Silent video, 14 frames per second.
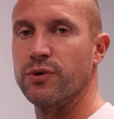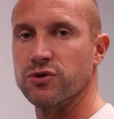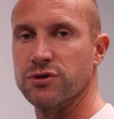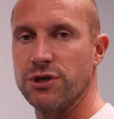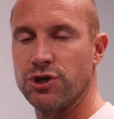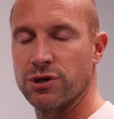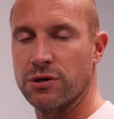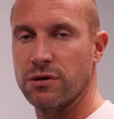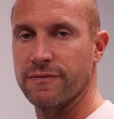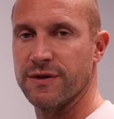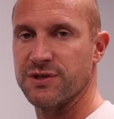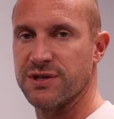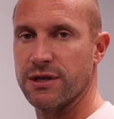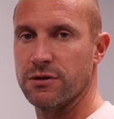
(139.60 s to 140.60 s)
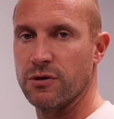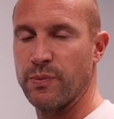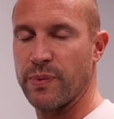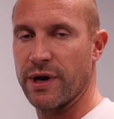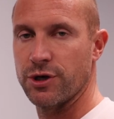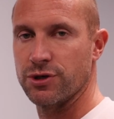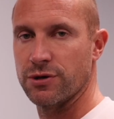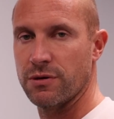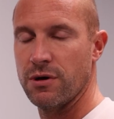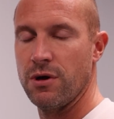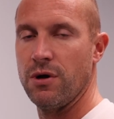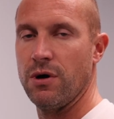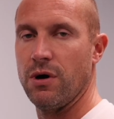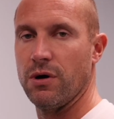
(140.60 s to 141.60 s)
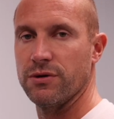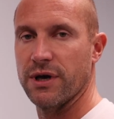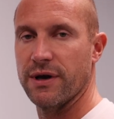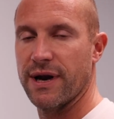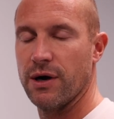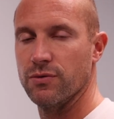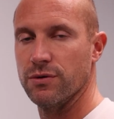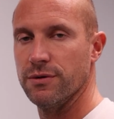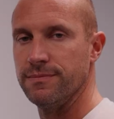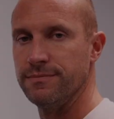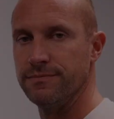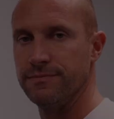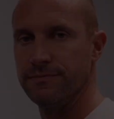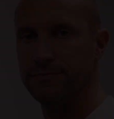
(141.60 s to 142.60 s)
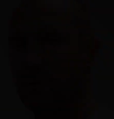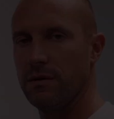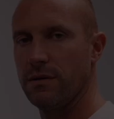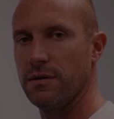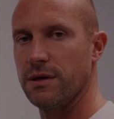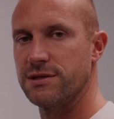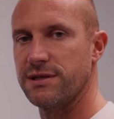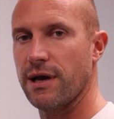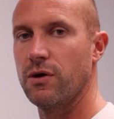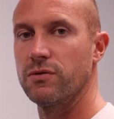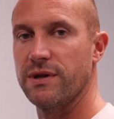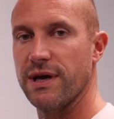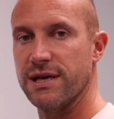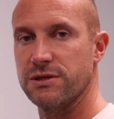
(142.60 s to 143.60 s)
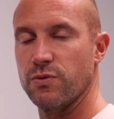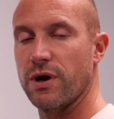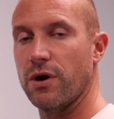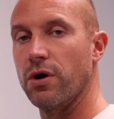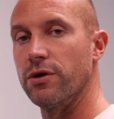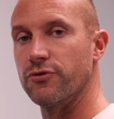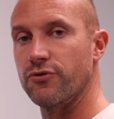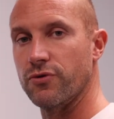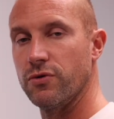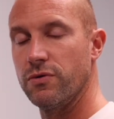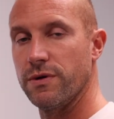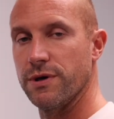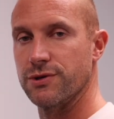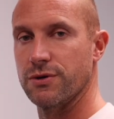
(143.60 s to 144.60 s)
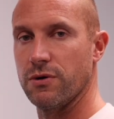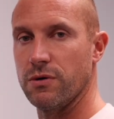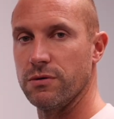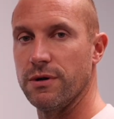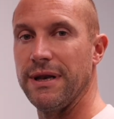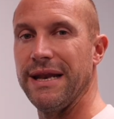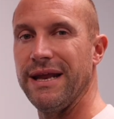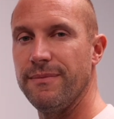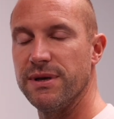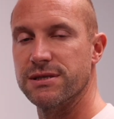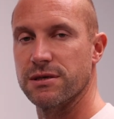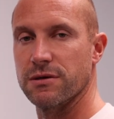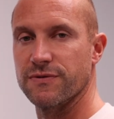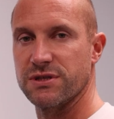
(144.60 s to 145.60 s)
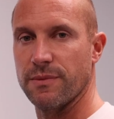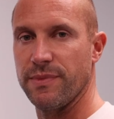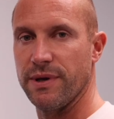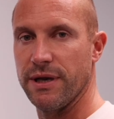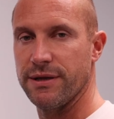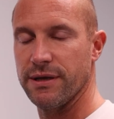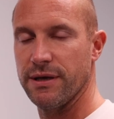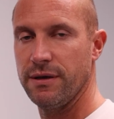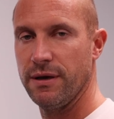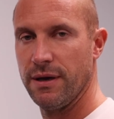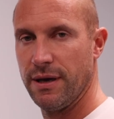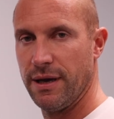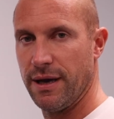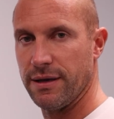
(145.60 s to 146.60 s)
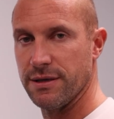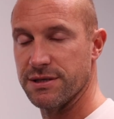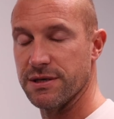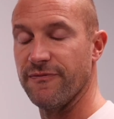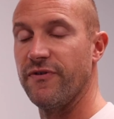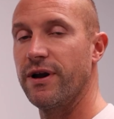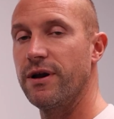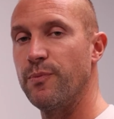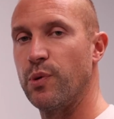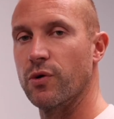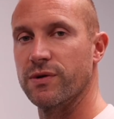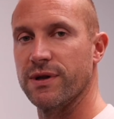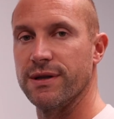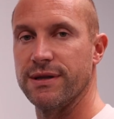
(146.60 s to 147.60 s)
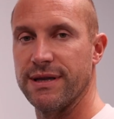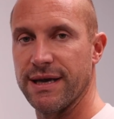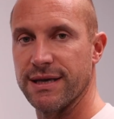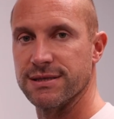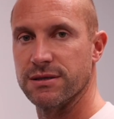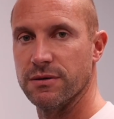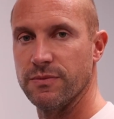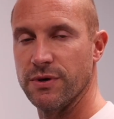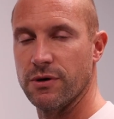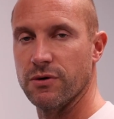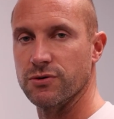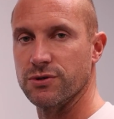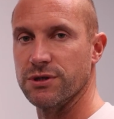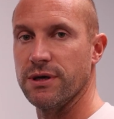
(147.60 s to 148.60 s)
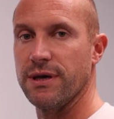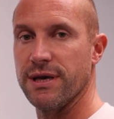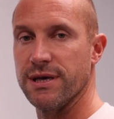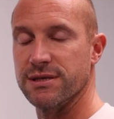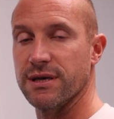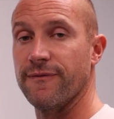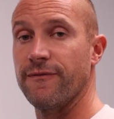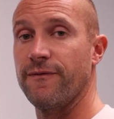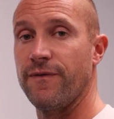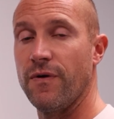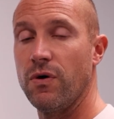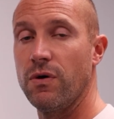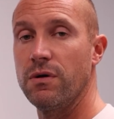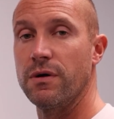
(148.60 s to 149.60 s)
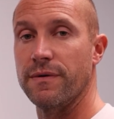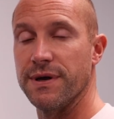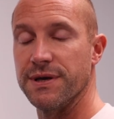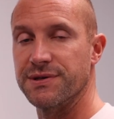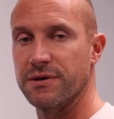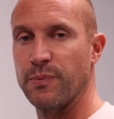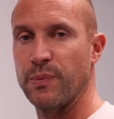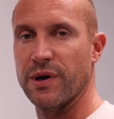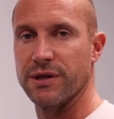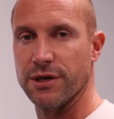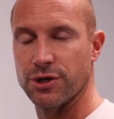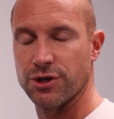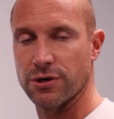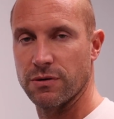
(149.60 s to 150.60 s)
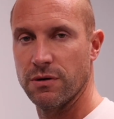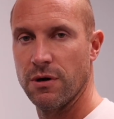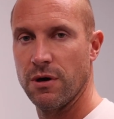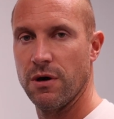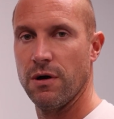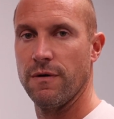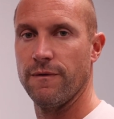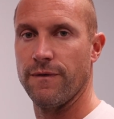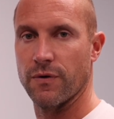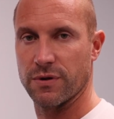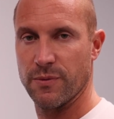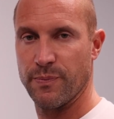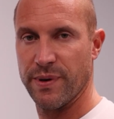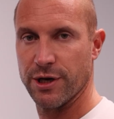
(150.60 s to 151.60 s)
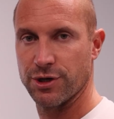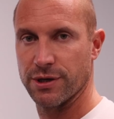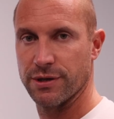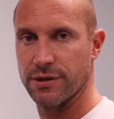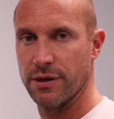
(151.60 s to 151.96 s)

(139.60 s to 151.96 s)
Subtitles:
position of the center of pressure on the ground. The second test we are going through is called the limits of stability. It is a very important test because it is a fall risk prediction for the patient.